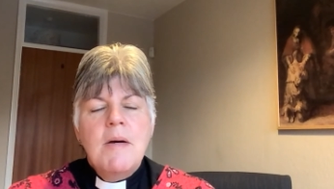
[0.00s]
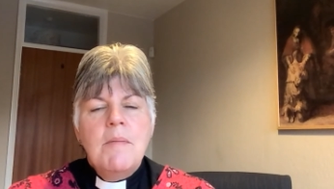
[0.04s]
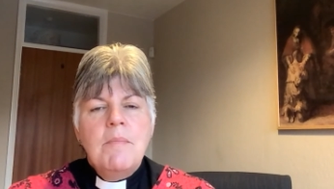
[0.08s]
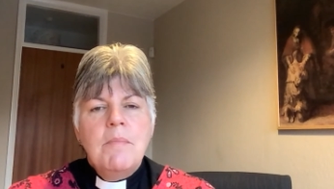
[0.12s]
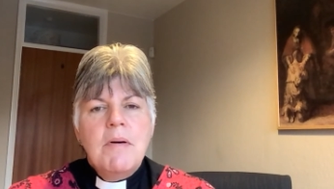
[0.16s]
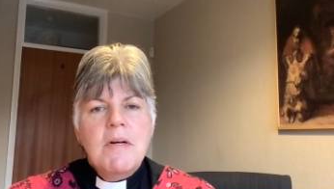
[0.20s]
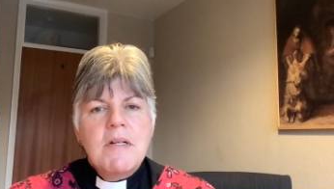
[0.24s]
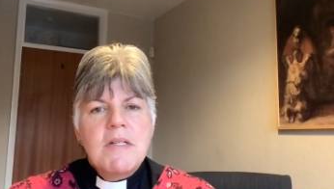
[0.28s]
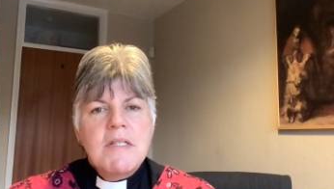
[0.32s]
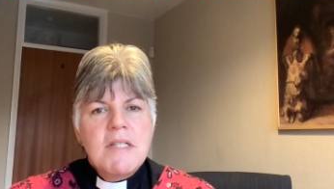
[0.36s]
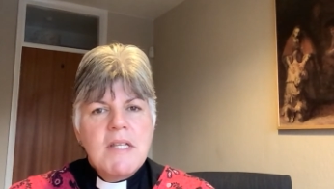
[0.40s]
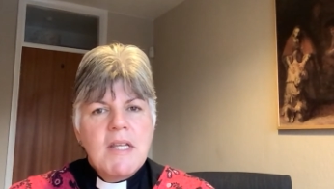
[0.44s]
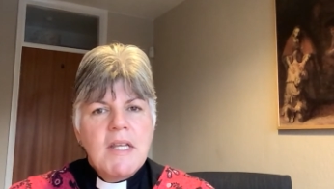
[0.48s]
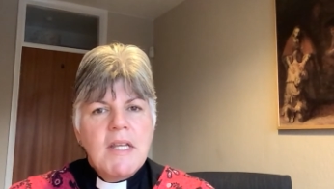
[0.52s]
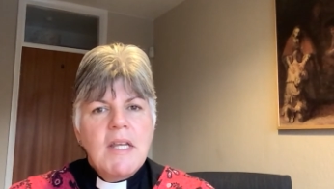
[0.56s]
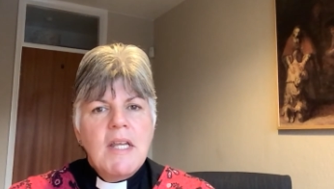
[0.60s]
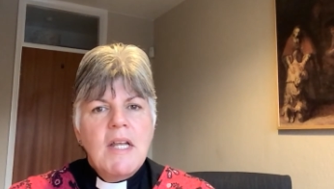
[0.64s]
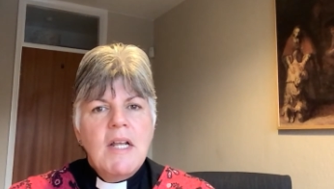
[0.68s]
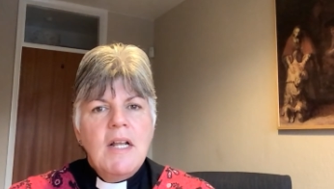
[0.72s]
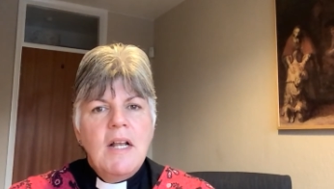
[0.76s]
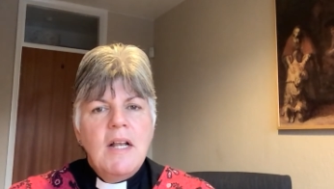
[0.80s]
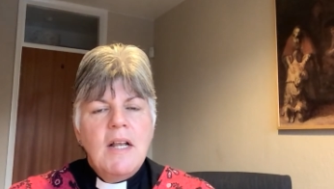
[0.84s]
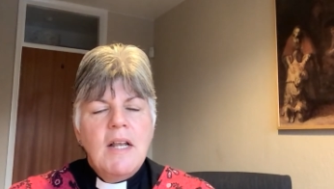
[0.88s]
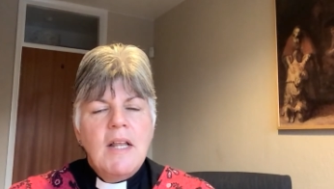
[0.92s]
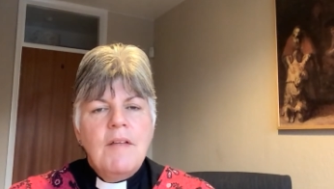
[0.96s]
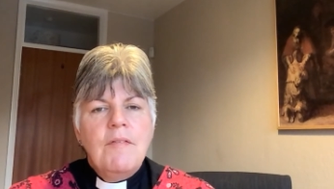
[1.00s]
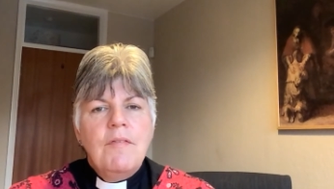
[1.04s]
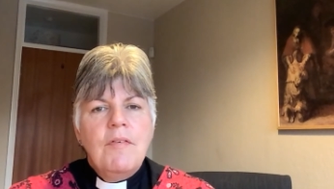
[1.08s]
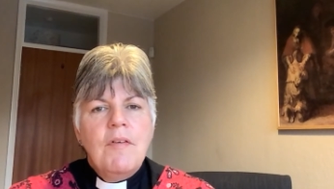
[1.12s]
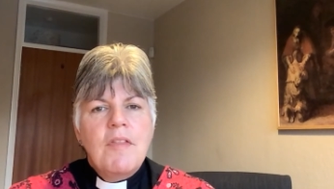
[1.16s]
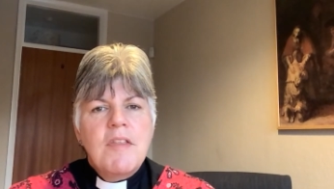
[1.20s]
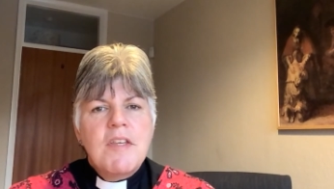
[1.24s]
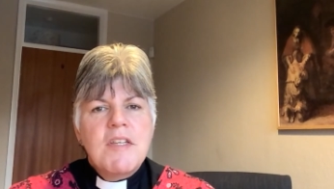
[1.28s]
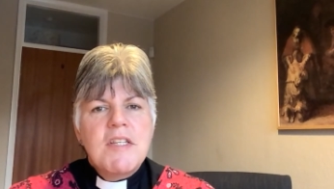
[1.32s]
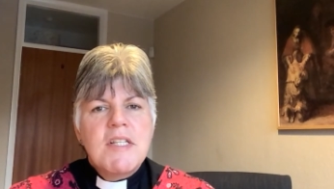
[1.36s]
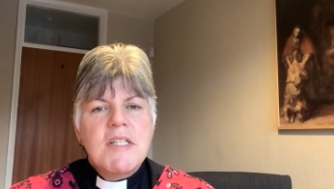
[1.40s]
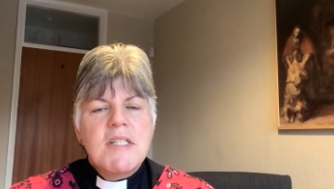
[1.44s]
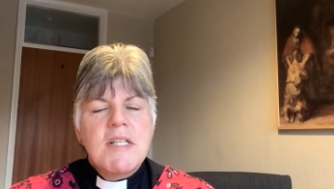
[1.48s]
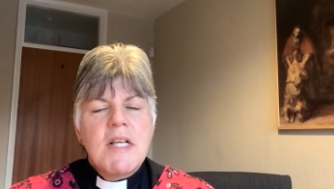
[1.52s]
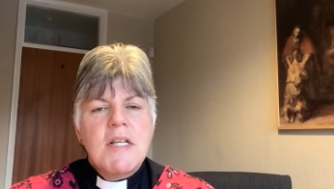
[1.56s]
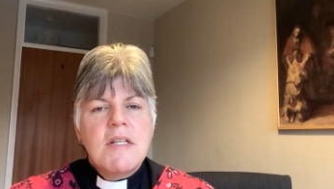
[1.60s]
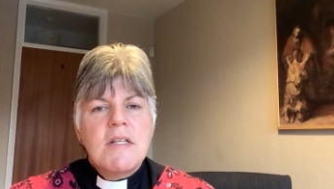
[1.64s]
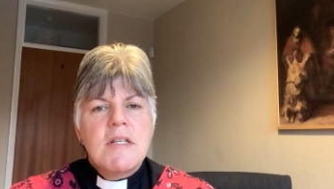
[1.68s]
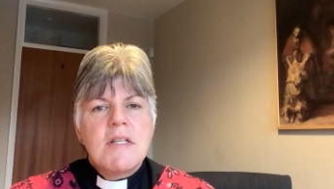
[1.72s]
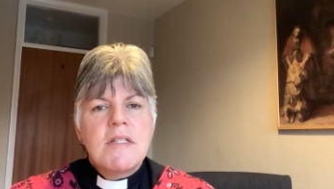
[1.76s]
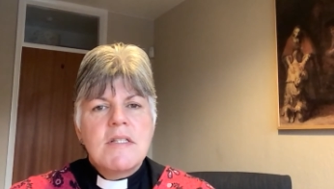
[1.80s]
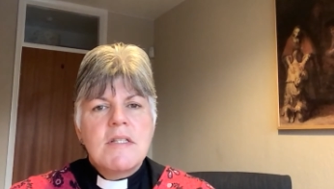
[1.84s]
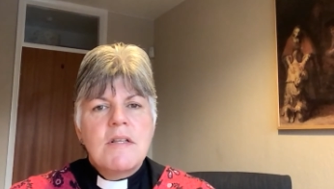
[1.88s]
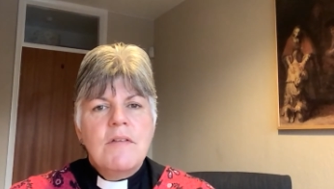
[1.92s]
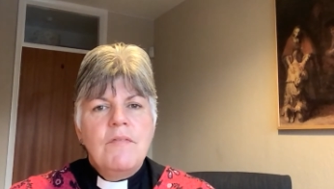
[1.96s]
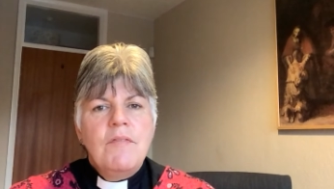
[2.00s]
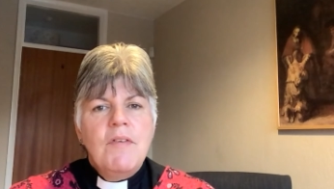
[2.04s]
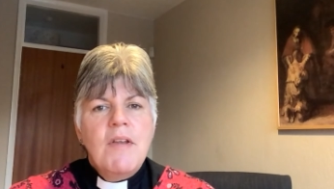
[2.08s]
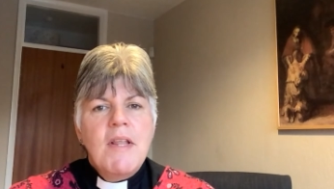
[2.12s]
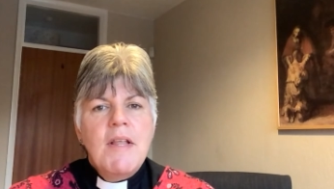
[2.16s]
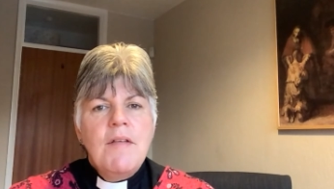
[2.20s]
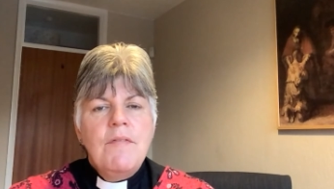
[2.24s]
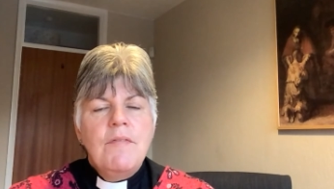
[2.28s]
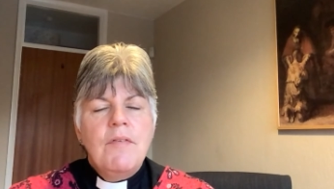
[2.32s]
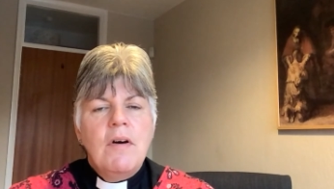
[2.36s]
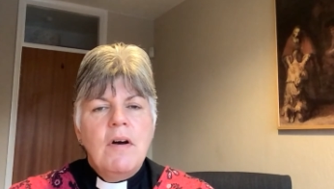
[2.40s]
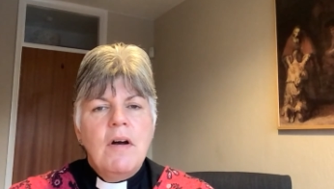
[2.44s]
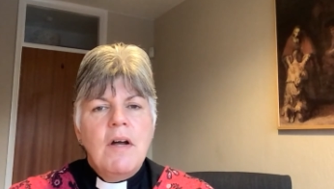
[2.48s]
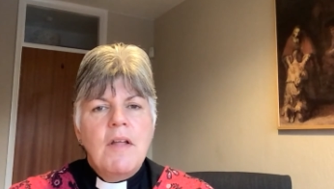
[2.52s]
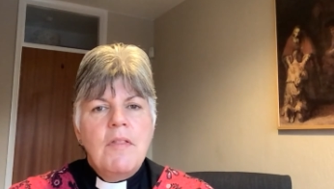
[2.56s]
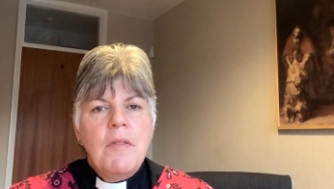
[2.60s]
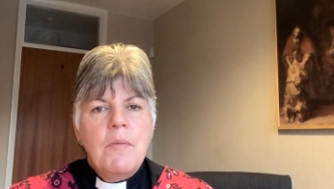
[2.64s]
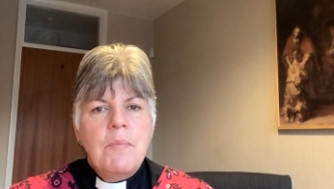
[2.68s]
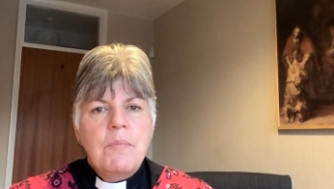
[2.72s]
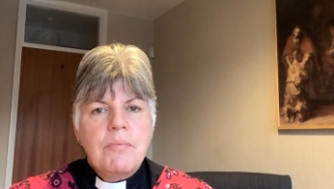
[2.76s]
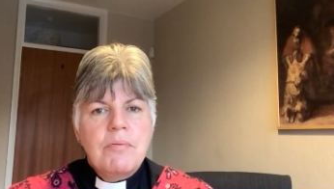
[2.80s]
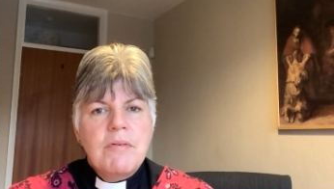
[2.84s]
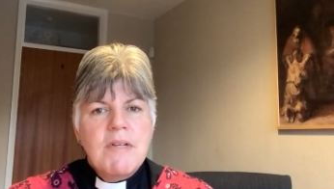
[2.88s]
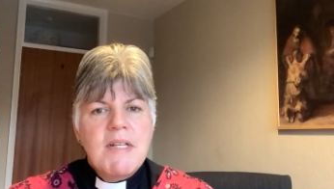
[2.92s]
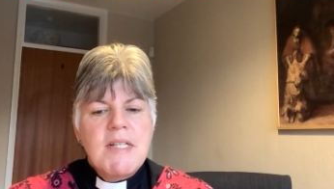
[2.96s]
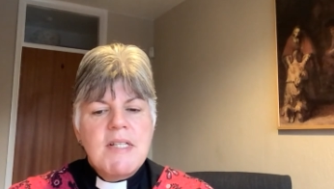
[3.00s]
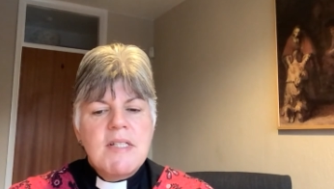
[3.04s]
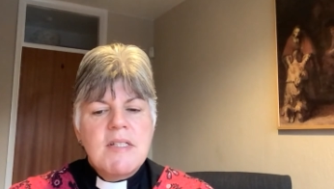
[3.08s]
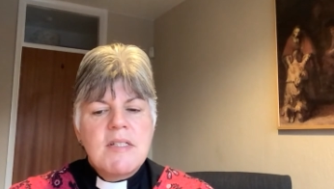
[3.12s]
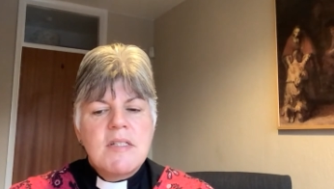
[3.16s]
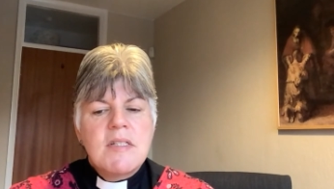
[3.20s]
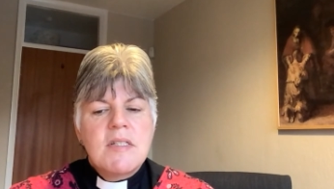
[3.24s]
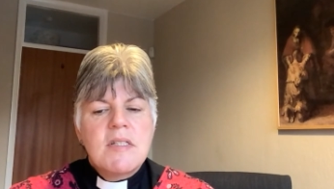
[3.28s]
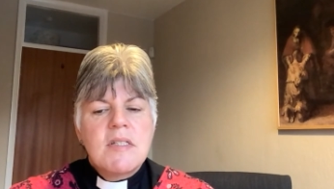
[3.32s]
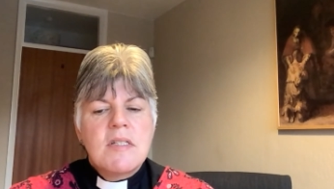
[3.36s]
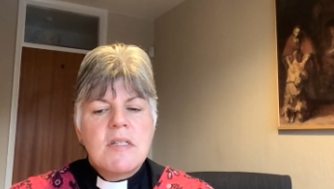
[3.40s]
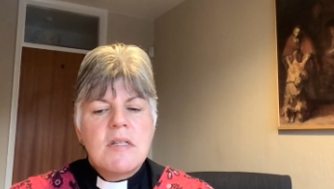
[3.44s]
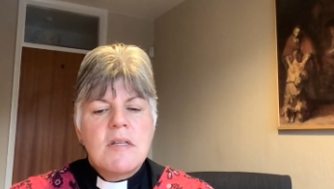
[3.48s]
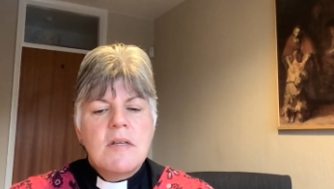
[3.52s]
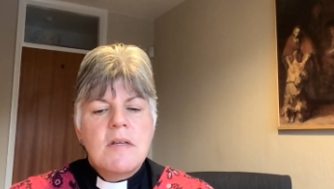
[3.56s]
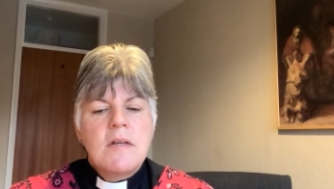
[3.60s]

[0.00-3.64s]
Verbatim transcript: particularly for the descendants of Levi, the priests.